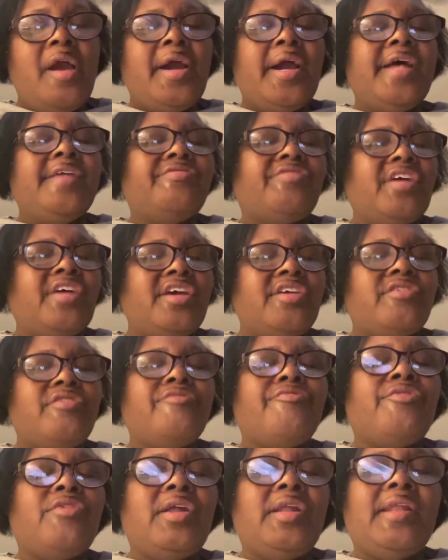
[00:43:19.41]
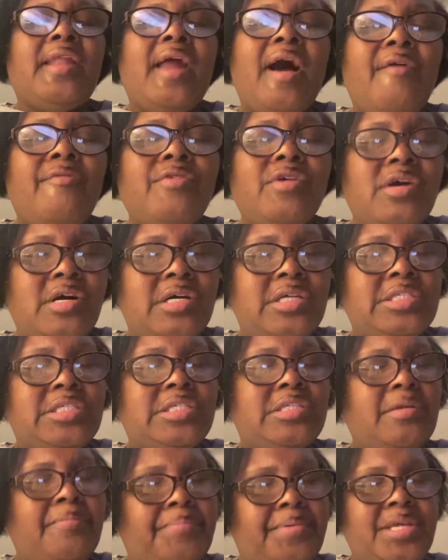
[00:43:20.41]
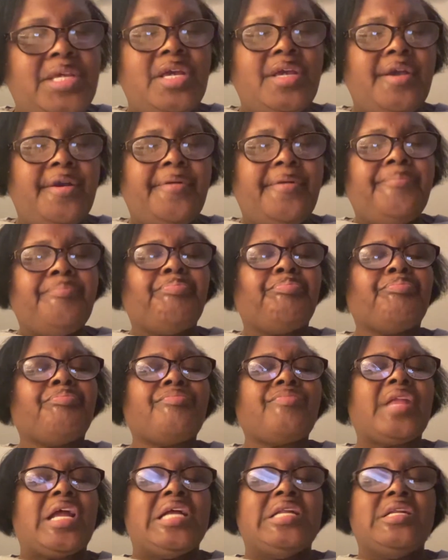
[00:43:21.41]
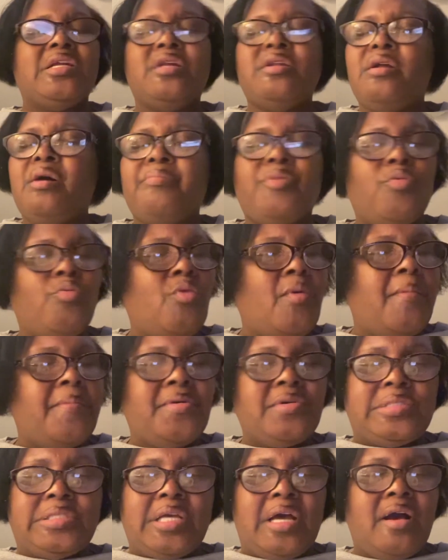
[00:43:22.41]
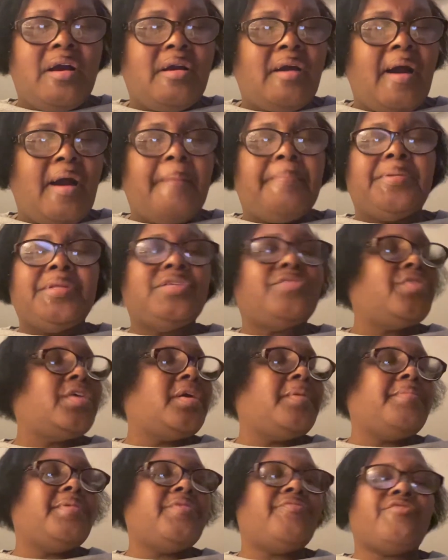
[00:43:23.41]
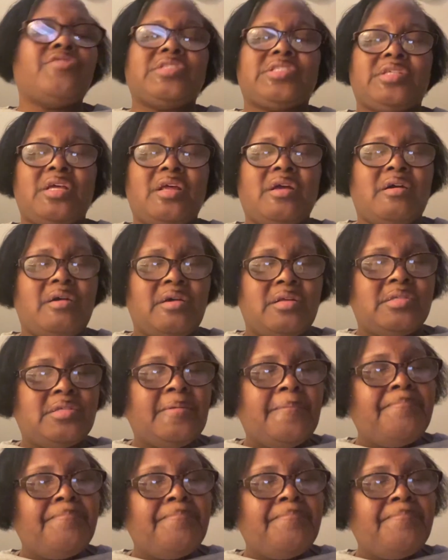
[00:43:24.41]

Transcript: And thank you for allowing us to be here. And the number one more time, God, please forgive me for saying us.